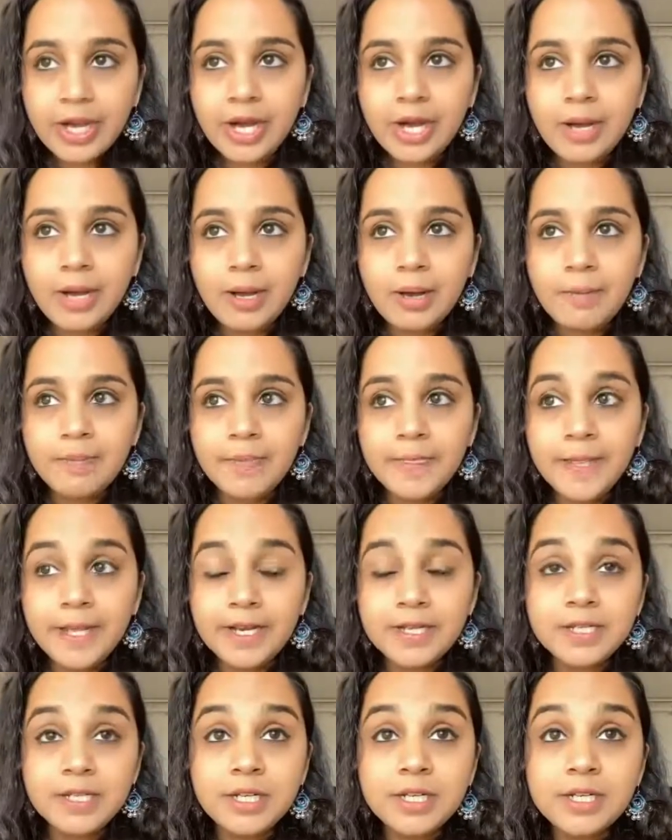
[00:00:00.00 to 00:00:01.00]
There
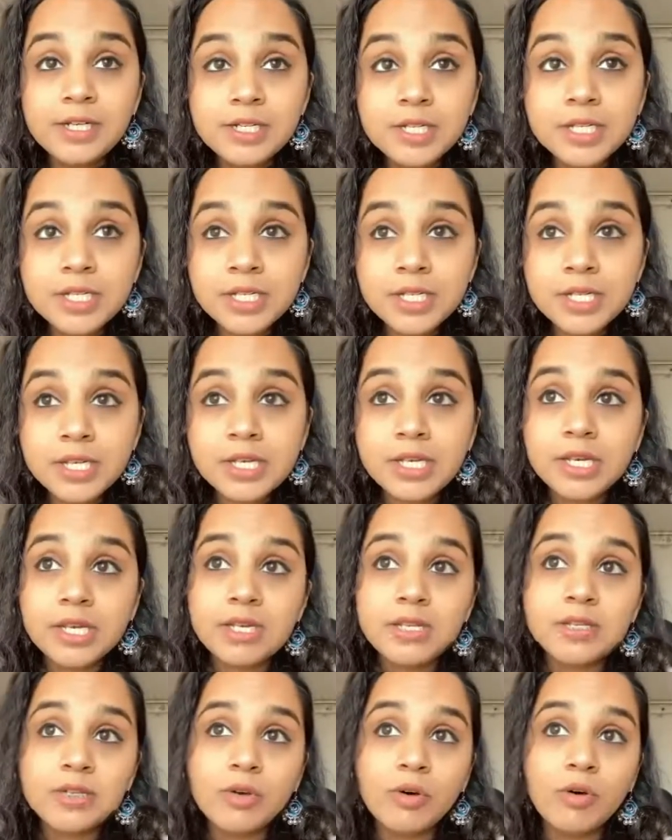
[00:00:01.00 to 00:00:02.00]
is an interesting
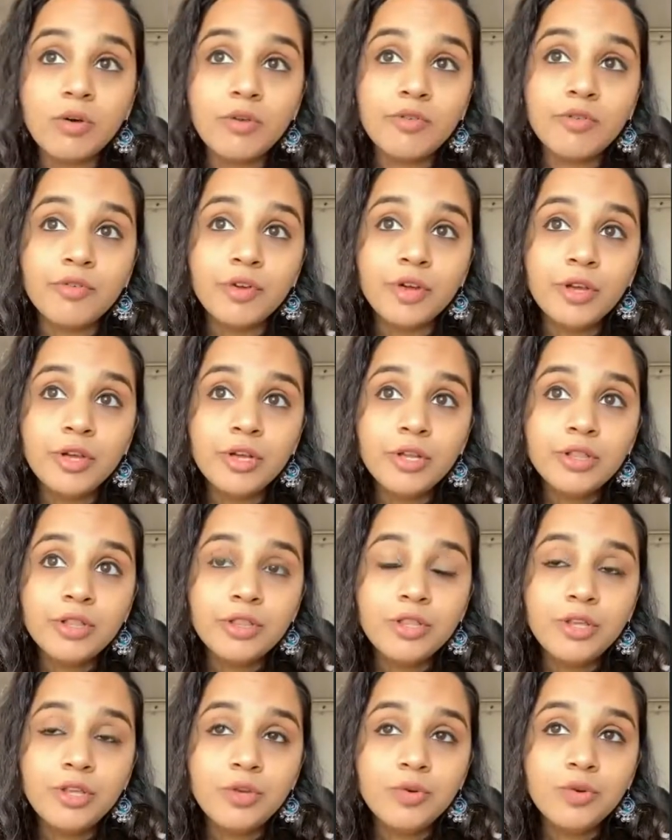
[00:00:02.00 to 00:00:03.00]
case of
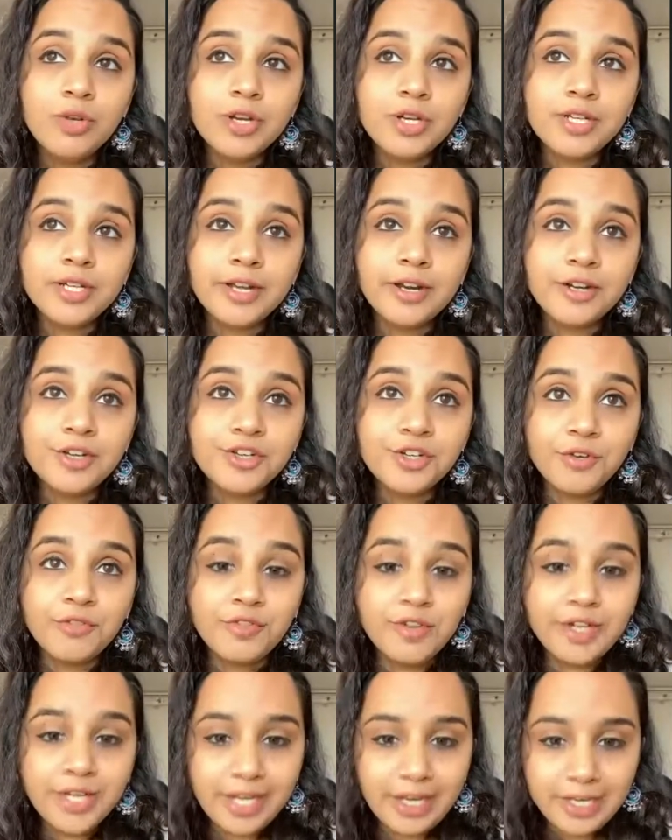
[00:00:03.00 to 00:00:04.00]
the Union Territory
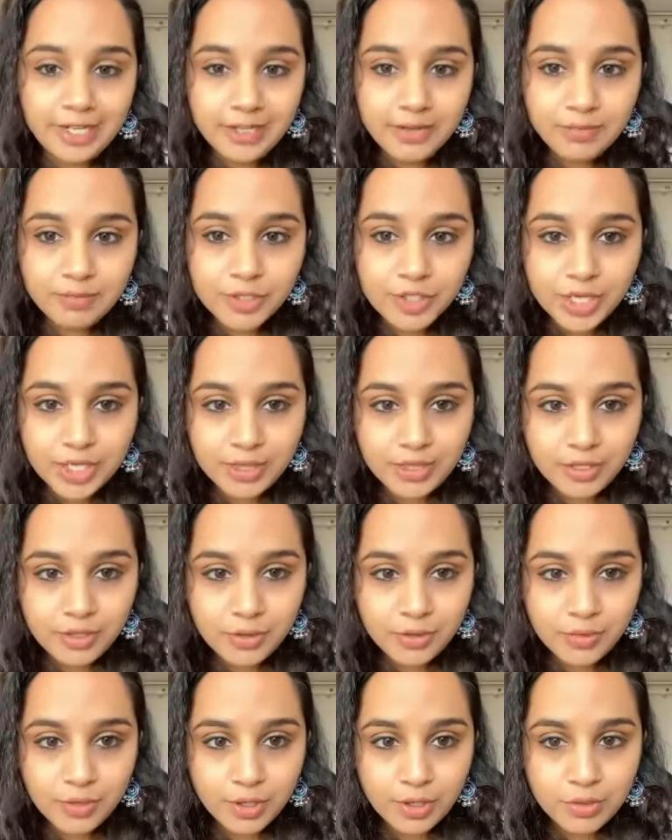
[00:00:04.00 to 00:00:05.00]
of Delhi, which I
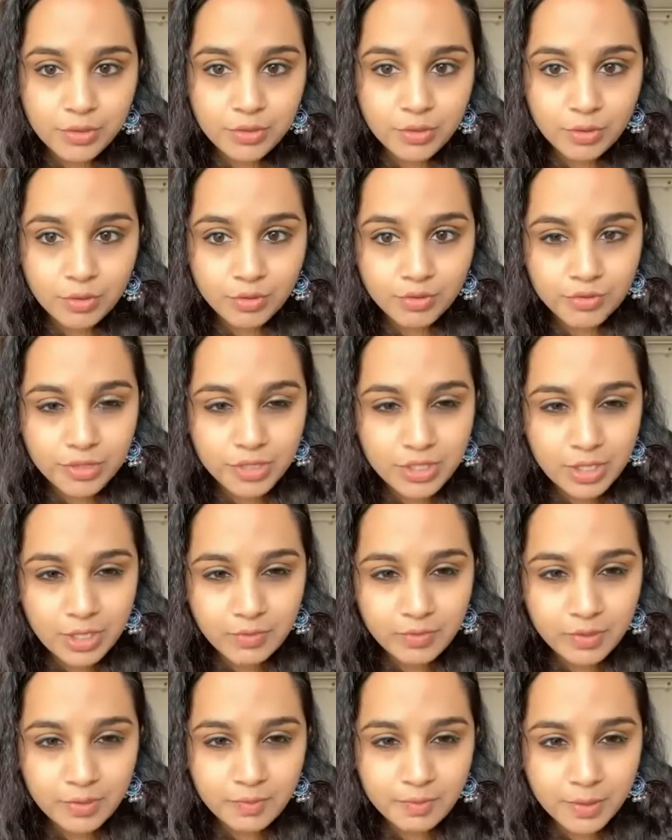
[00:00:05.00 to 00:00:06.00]
think you can sort of see
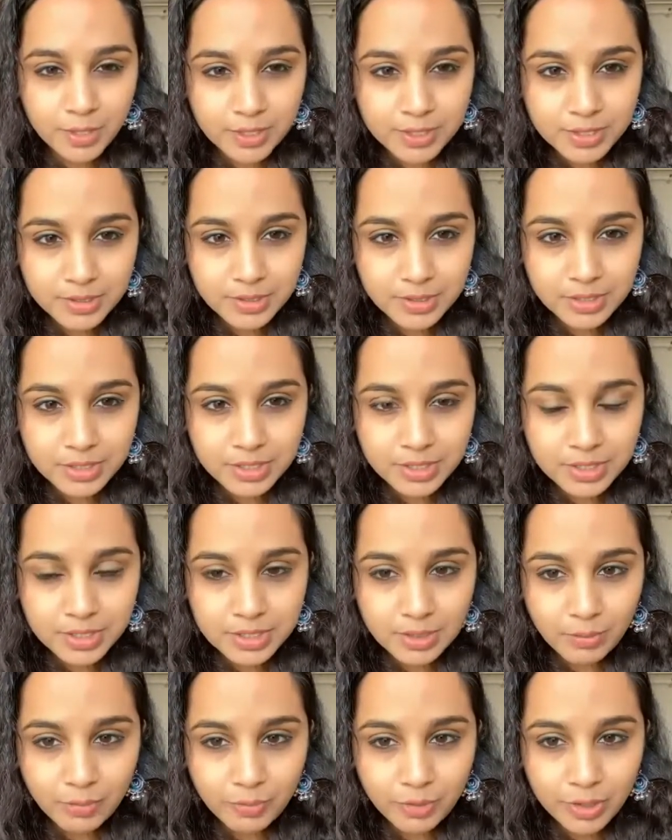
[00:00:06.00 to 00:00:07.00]
with Brussels in
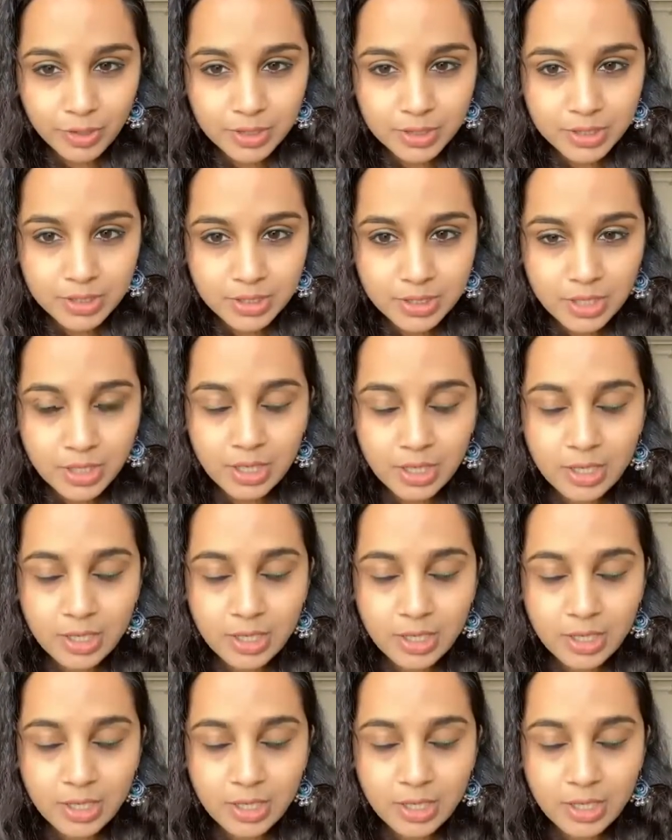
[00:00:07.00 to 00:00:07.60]
some ways,